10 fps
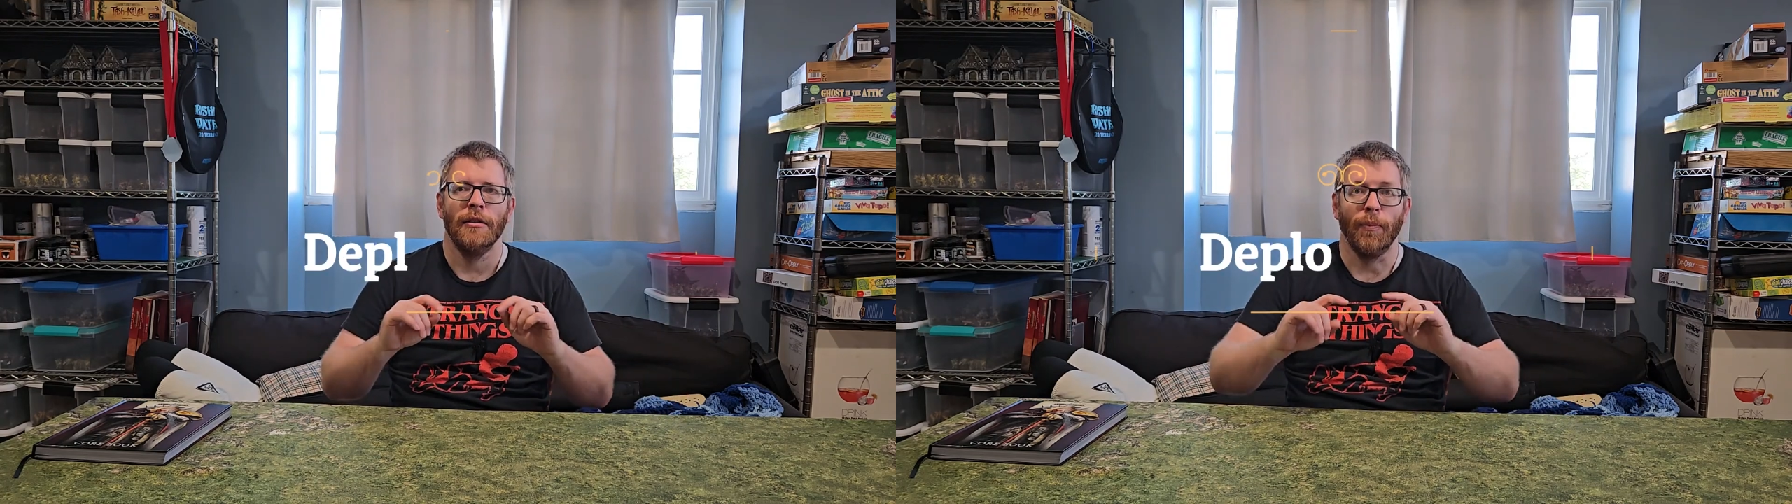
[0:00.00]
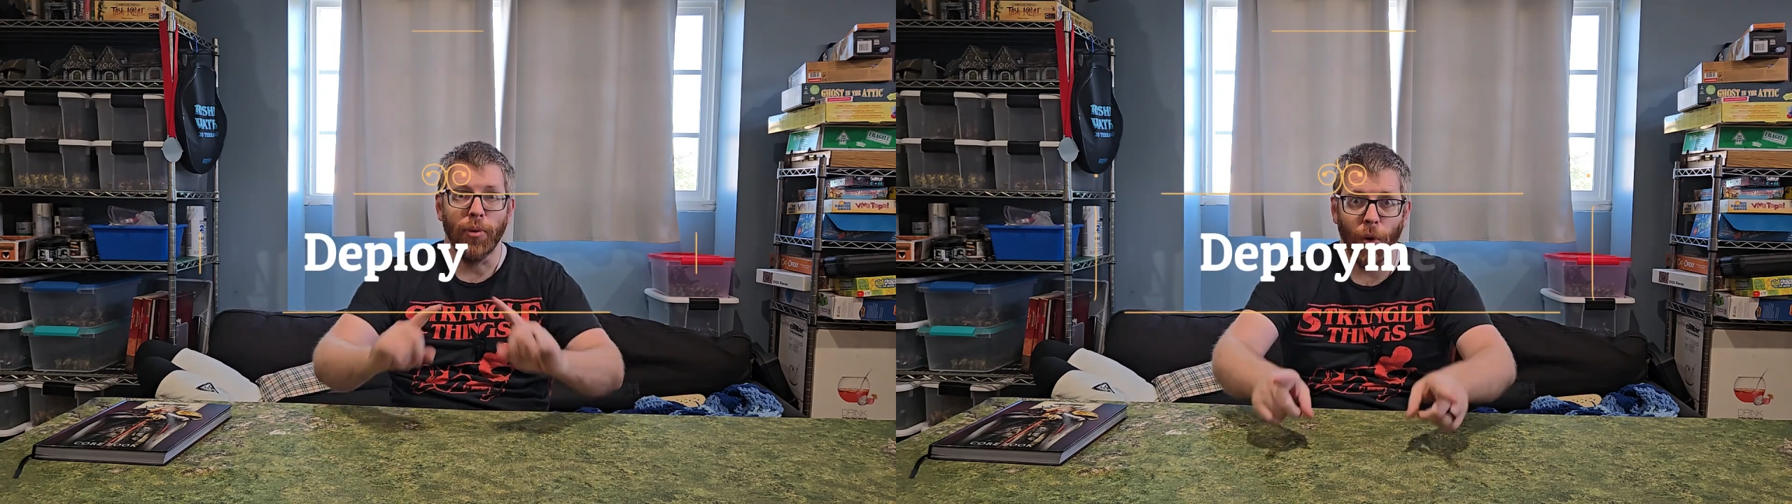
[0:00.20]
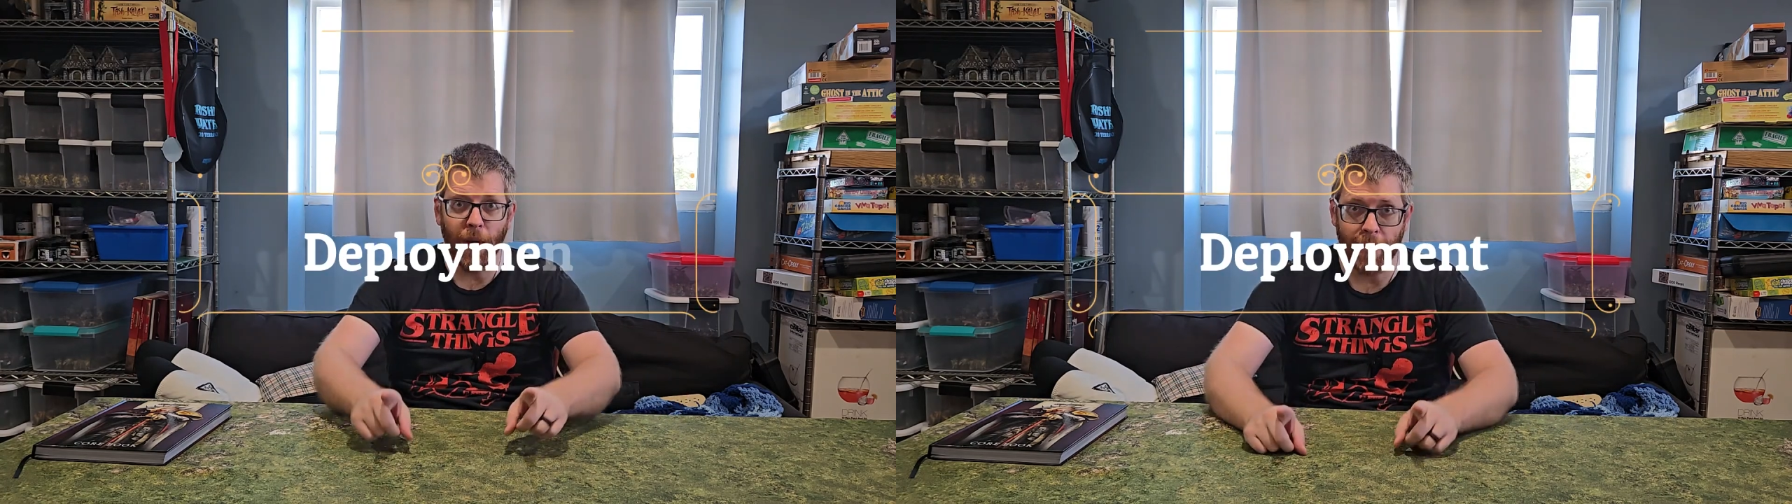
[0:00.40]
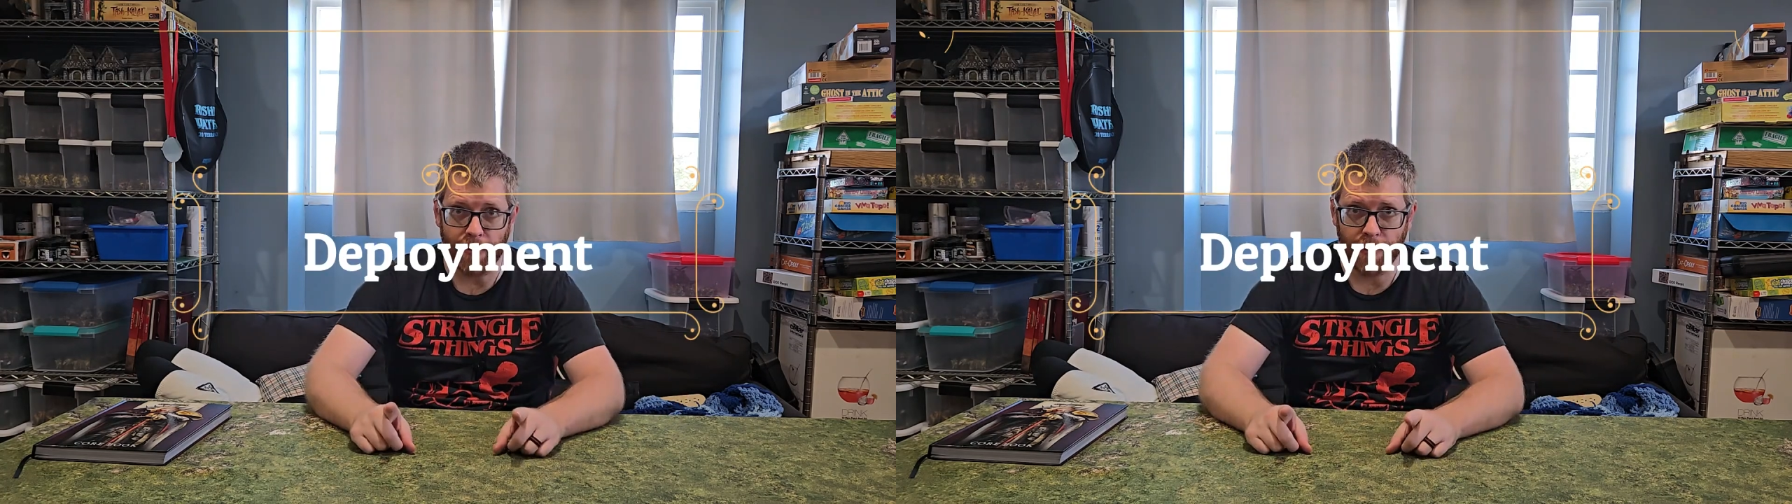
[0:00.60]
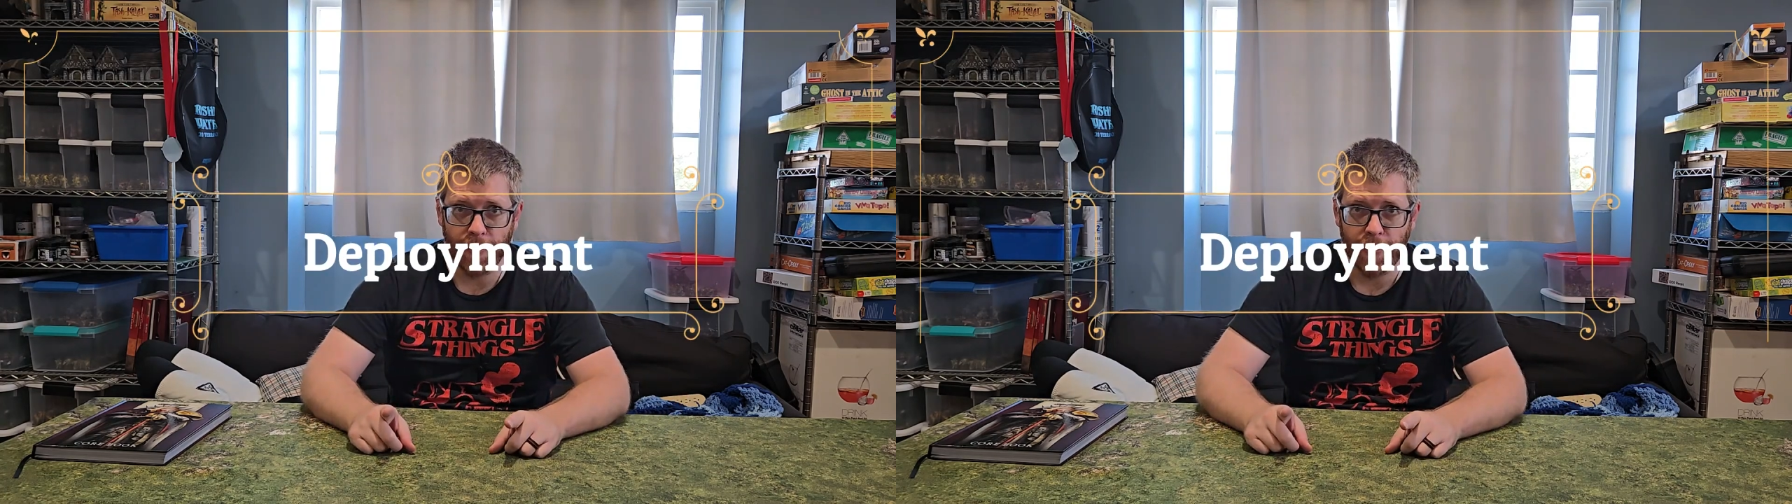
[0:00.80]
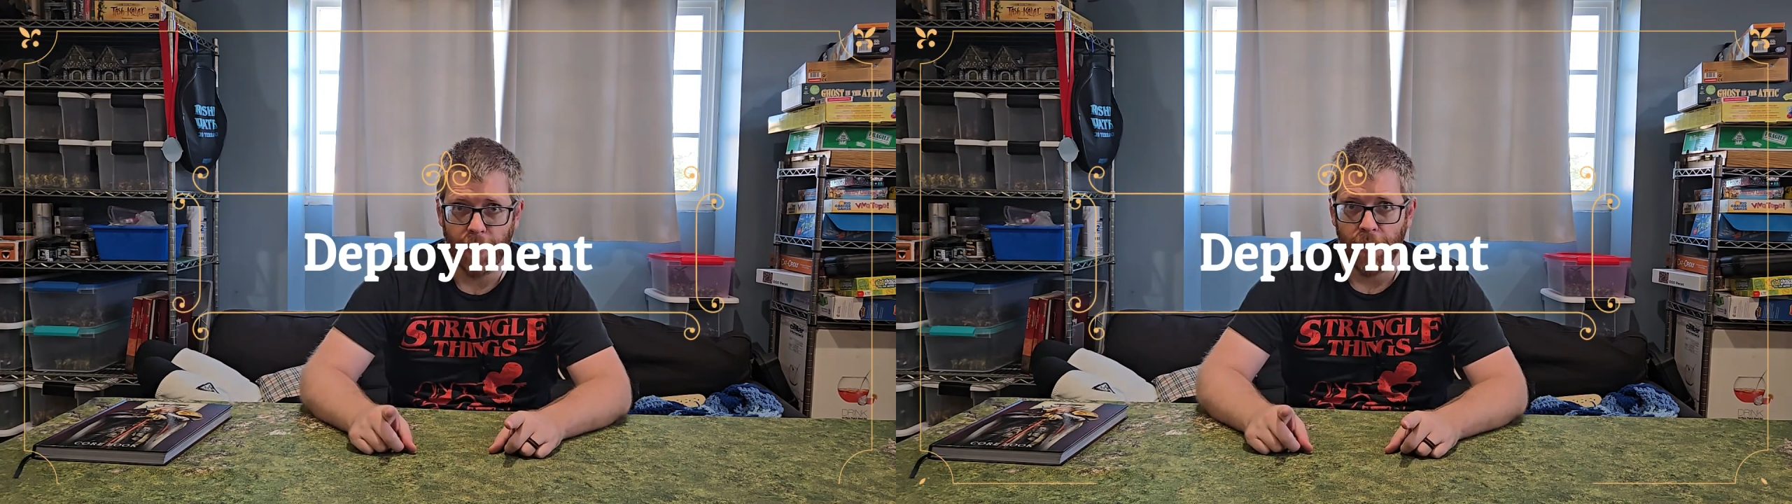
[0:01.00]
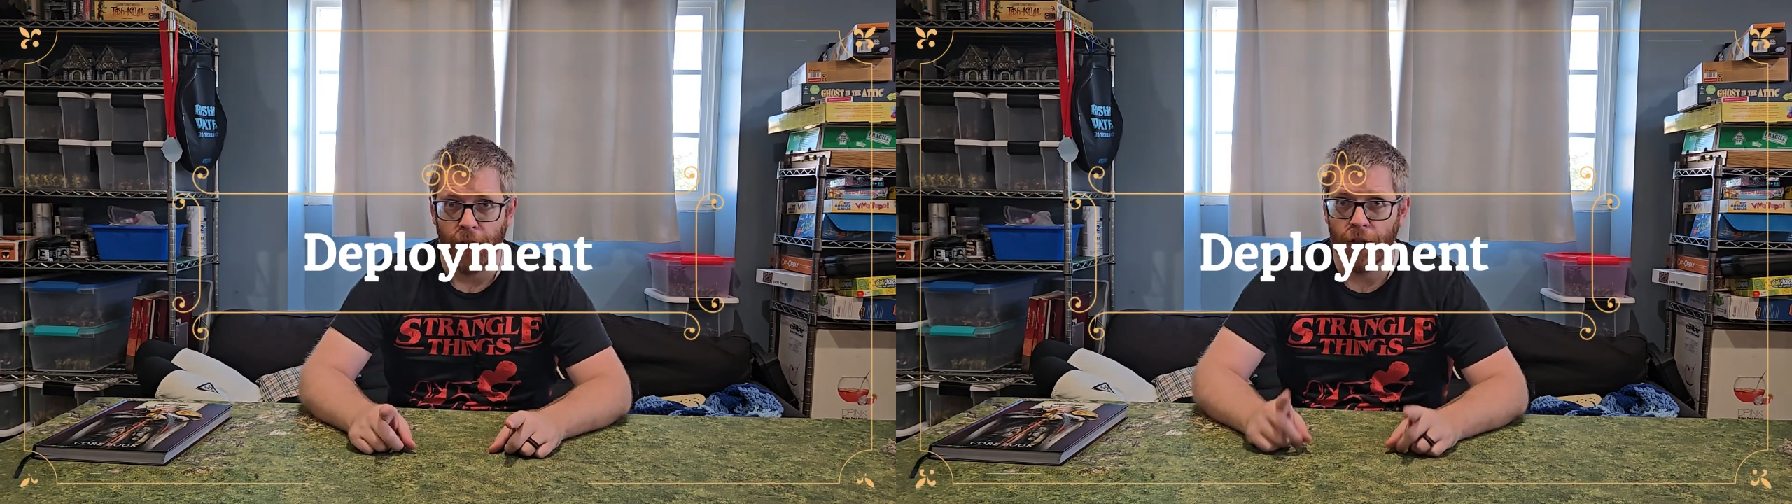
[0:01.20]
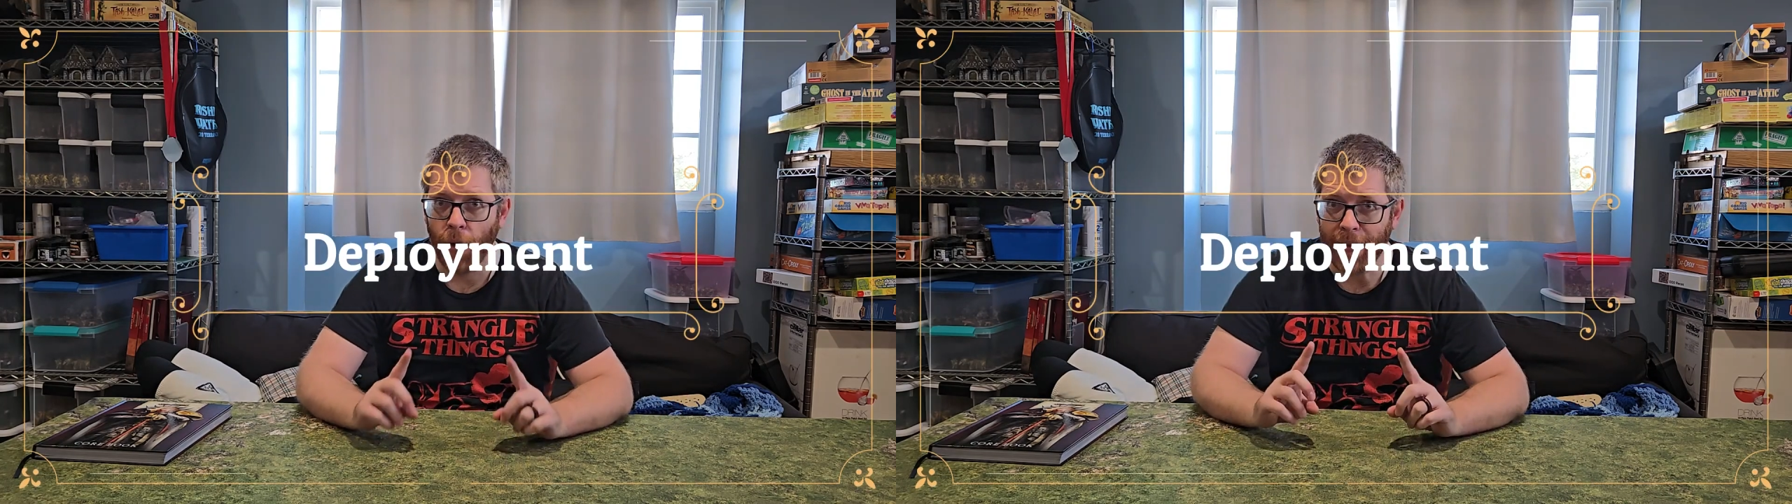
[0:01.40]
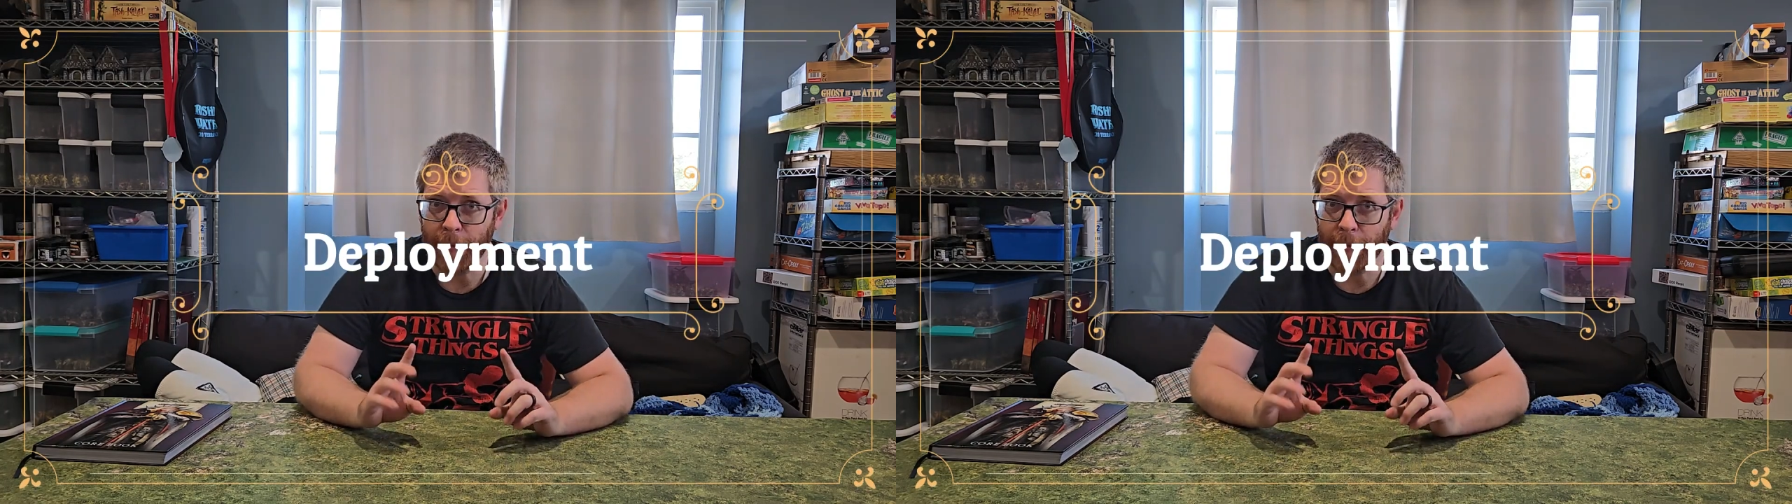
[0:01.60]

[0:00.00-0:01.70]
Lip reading: Deployment. So